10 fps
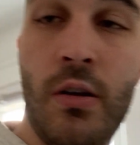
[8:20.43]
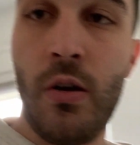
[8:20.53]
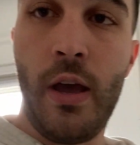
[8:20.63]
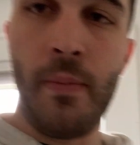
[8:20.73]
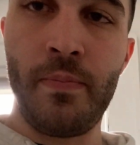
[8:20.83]

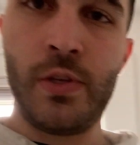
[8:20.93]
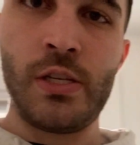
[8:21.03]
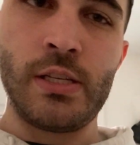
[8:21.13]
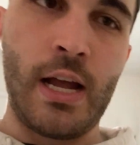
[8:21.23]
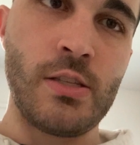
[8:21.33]
Okay, this
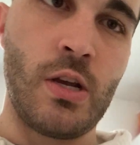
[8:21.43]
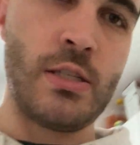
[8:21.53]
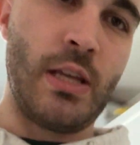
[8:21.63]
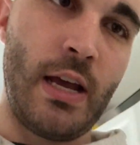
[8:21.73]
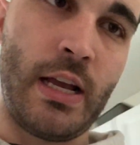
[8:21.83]
is hot sauce
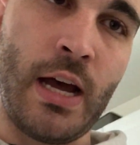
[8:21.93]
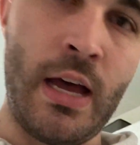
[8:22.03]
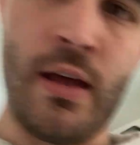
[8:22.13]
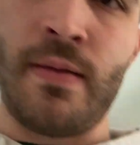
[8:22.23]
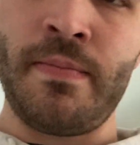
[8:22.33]
that I
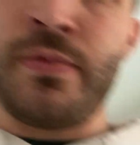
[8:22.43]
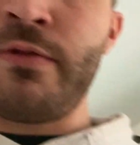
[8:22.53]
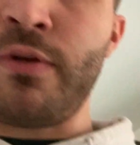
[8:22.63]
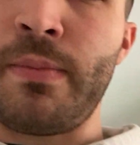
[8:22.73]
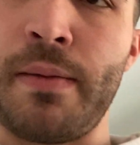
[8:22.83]
got
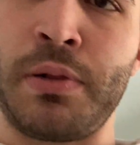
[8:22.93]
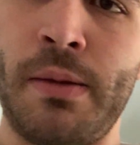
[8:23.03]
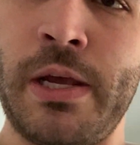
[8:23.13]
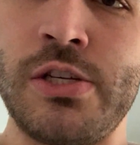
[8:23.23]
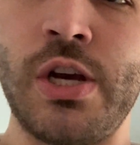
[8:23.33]
from my
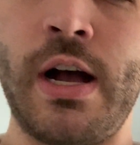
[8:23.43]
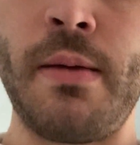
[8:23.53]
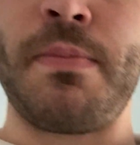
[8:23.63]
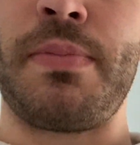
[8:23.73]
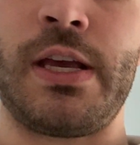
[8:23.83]
plumbing
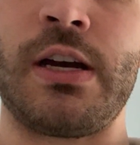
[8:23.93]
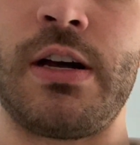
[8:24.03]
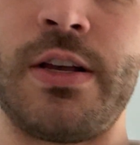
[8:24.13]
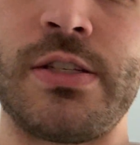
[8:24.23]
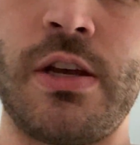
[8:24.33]
job
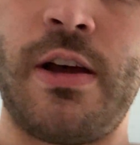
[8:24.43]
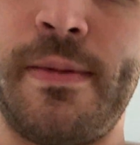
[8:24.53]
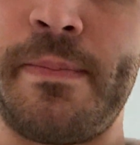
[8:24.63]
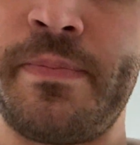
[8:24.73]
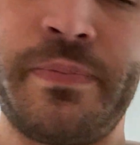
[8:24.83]
because
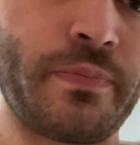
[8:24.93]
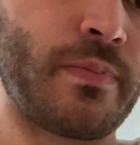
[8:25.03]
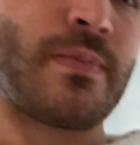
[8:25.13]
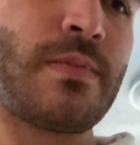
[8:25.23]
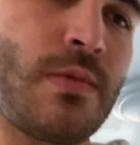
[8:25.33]
um,
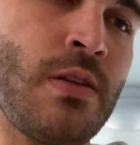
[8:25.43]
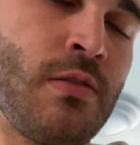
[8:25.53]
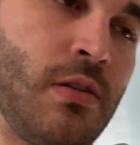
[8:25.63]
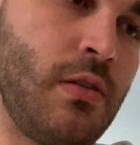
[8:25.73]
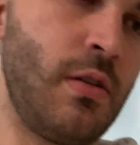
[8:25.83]

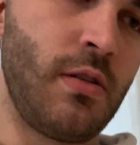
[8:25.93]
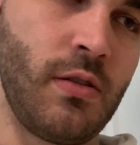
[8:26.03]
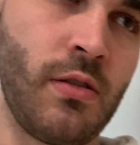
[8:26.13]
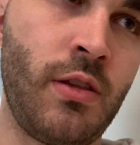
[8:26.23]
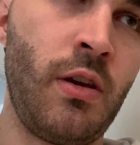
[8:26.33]

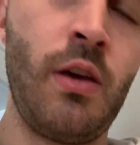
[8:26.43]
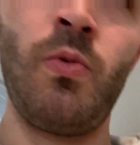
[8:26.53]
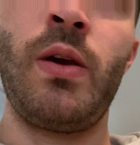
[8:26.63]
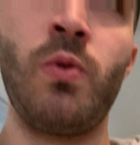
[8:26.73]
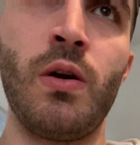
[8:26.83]
the
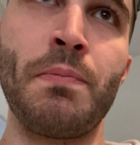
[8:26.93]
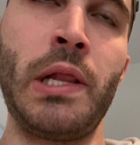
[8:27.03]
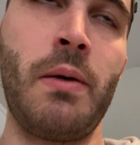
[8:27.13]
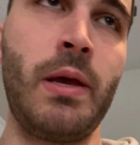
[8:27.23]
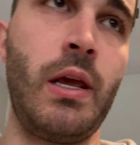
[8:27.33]
we were
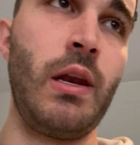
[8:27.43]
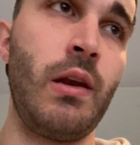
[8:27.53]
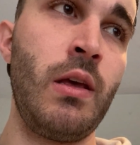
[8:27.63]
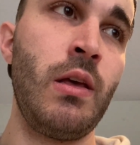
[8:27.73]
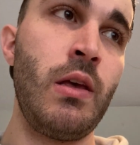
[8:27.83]

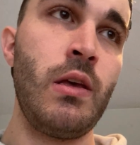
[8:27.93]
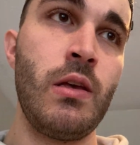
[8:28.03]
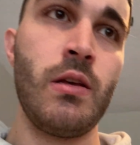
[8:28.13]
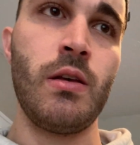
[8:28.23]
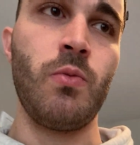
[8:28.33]
plumbing
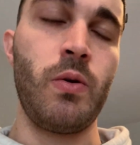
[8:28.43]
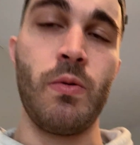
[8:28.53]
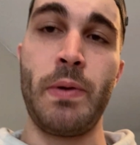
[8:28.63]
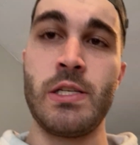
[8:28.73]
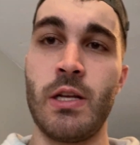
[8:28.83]
we were
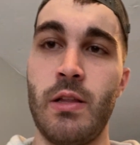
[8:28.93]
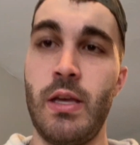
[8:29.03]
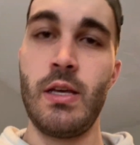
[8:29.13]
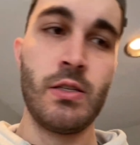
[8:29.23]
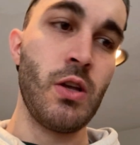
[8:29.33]

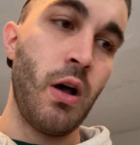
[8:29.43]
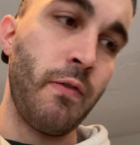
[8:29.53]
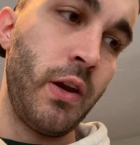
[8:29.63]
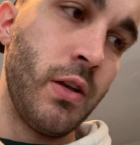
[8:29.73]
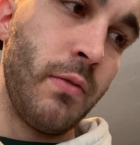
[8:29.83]
basically
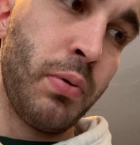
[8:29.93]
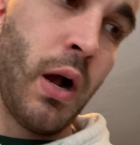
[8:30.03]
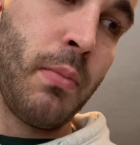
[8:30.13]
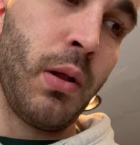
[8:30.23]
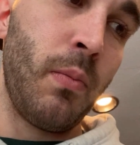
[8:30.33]
solving a
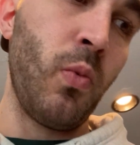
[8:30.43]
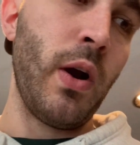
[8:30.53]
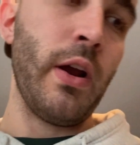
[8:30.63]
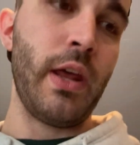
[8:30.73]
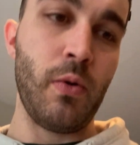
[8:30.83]
problem
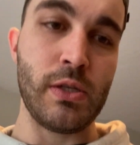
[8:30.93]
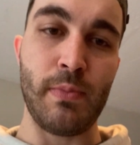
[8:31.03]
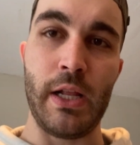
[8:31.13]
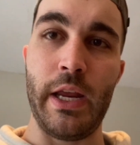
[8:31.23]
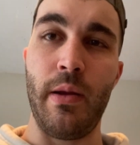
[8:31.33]
where they were
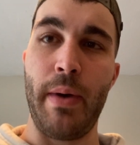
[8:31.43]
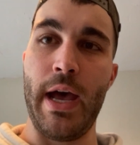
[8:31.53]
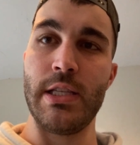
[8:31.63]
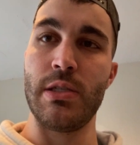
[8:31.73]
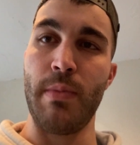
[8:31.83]
smelling a
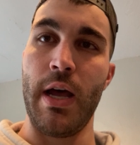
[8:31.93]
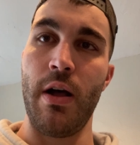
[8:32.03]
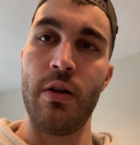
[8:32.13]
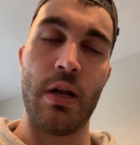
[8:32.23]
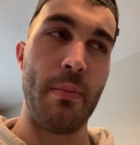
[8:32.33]
bad
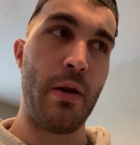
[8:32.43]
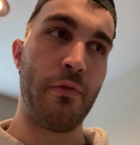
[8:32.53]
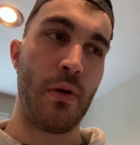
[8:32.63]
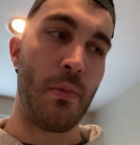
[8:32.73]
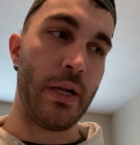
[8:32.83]
smell coming
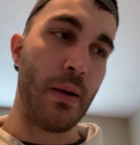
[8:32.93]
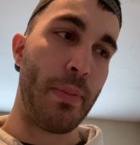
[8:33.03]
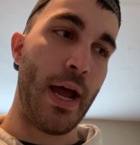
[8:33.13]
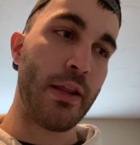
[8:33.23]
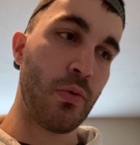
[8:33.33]
from like a
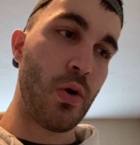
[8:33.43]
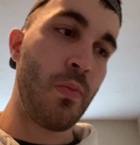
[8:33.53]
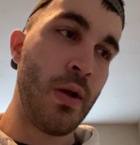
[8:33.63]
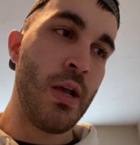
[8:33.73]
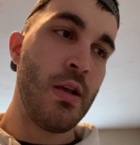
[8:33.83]
bathroom.